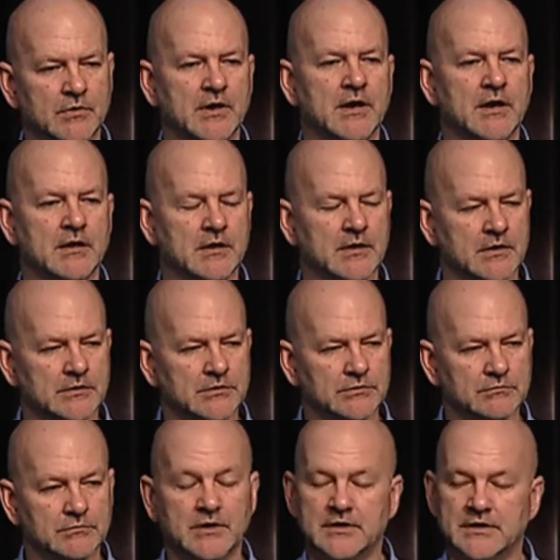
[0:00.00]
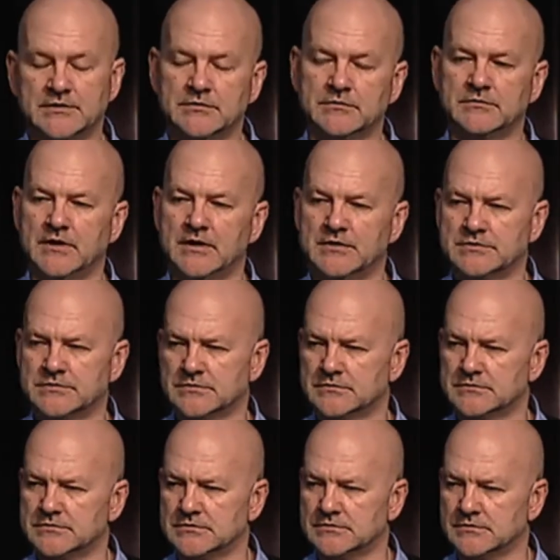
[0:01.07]
where you really do need
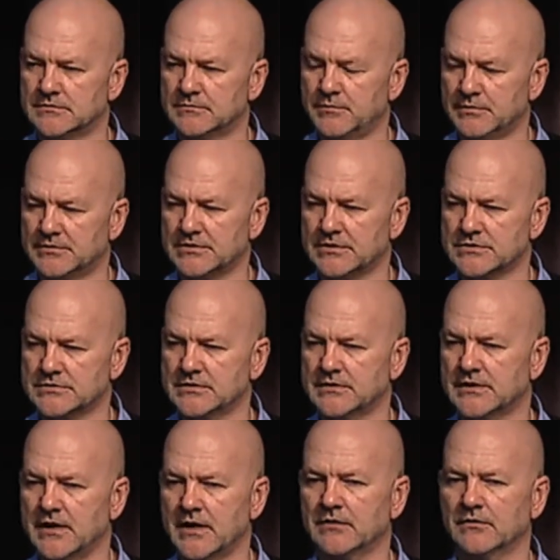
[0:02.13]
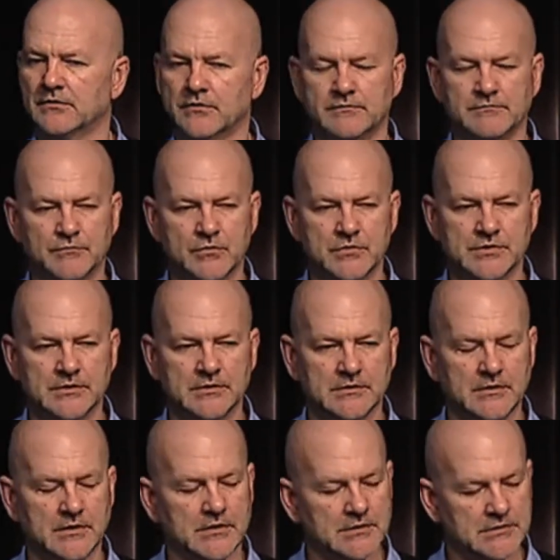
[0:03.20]
to potentially get a lot of water
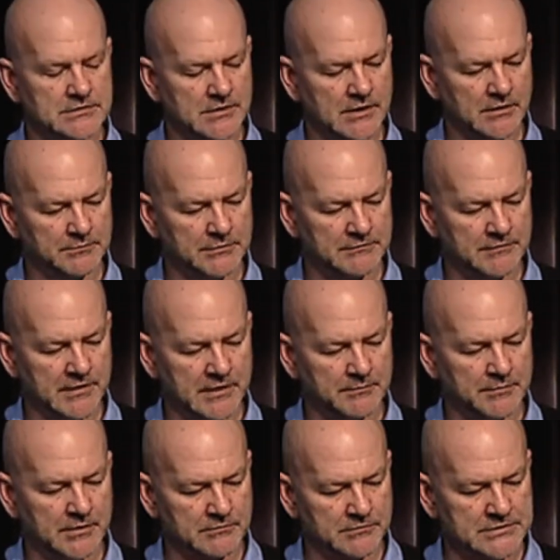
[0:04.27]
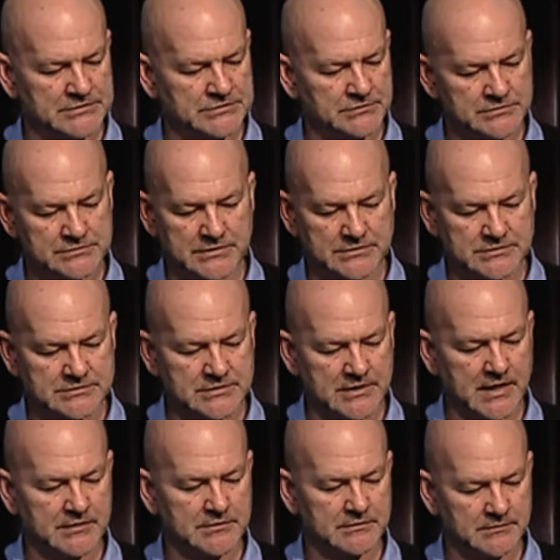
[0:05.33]
to help develop a resource such as
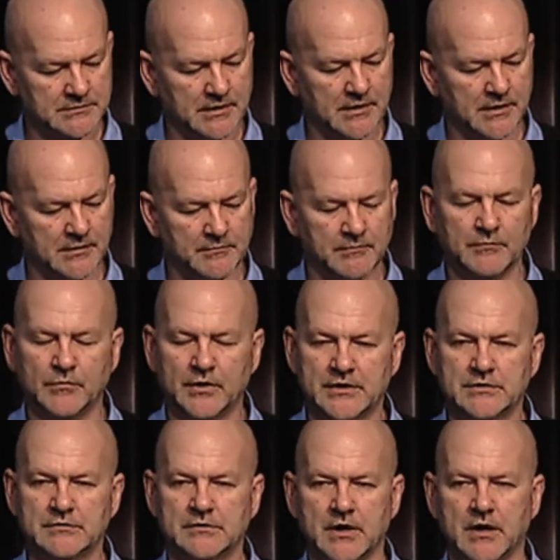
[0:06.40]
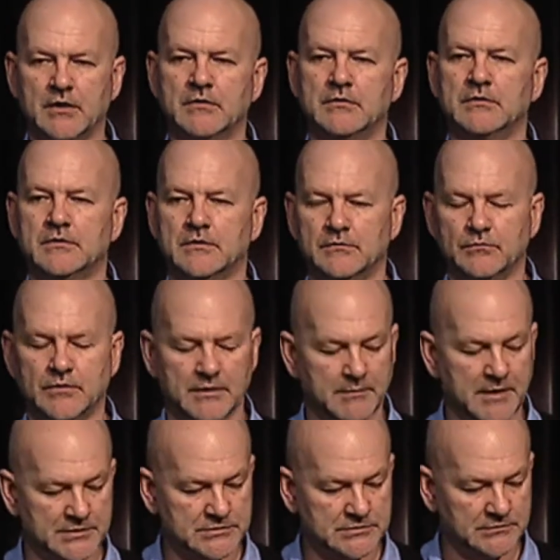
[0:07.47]
that. Where do you go? Where
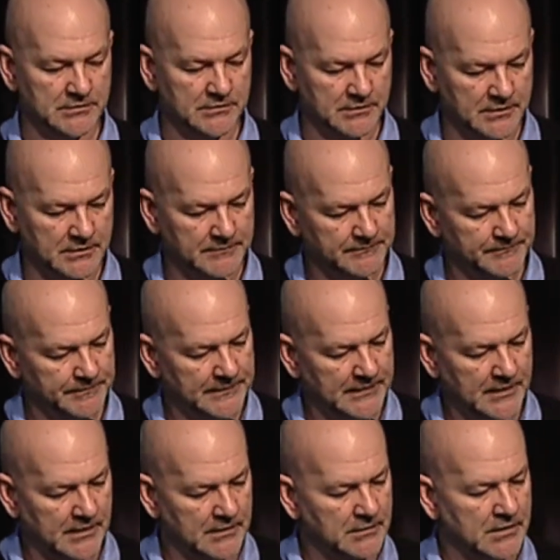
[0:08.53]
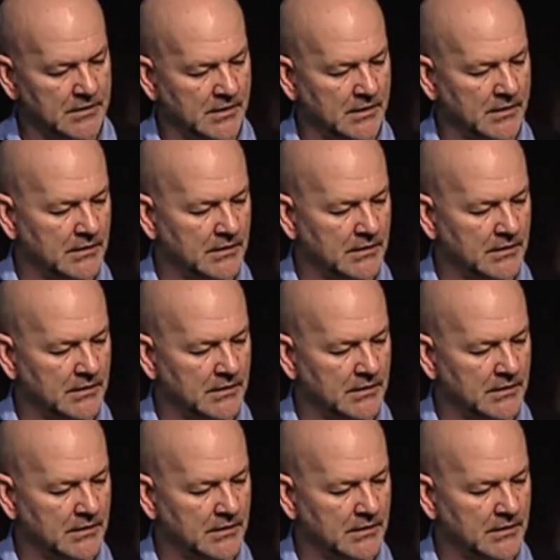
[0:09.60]
might you look? And